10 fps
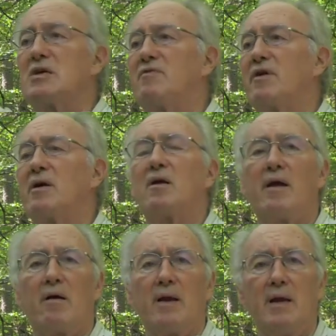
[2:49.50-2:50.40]
see very
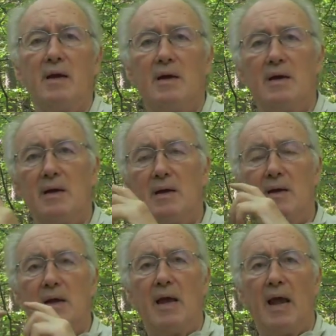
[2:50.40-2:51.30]
clearly.
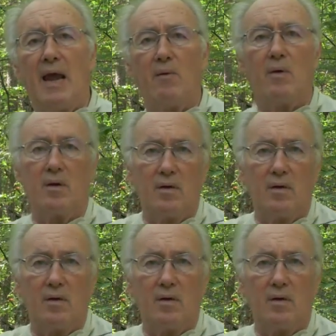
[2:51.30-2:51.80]
And